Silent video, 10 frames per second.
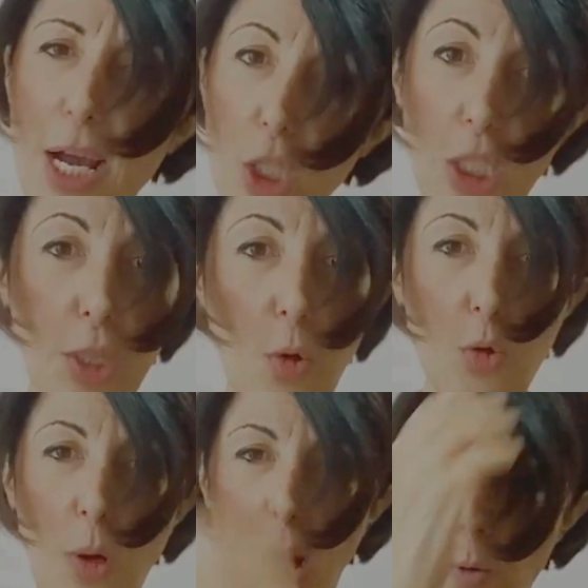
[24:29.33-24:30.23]
Just go
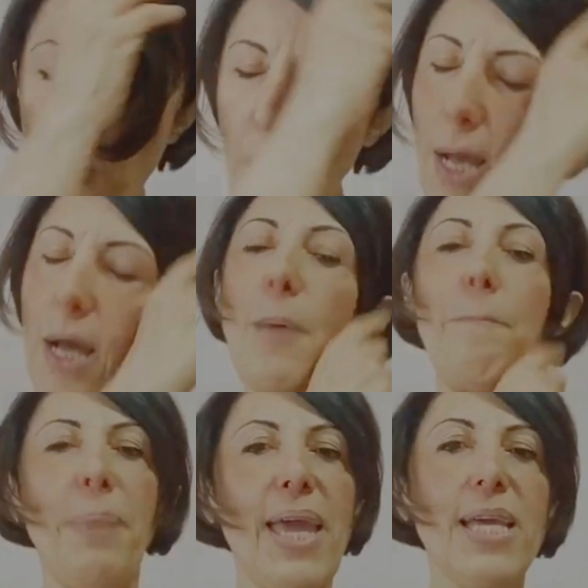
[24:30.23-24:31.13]
to our
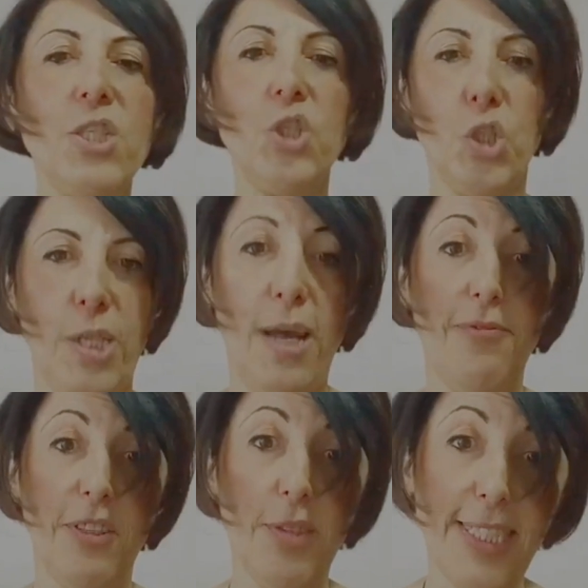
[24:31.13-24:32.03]
page
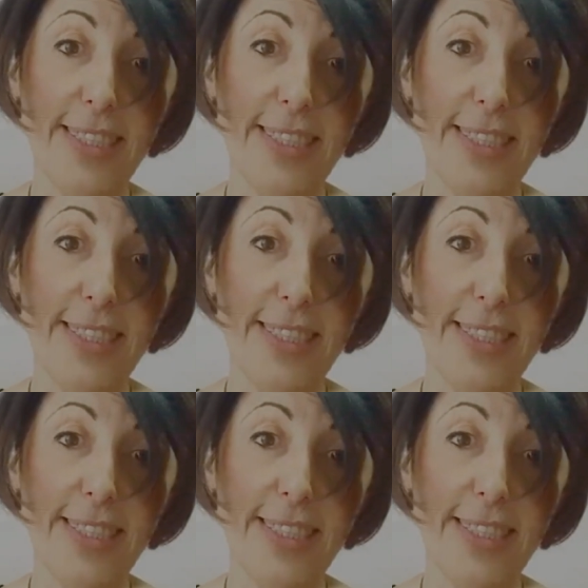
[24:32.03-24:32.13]
after this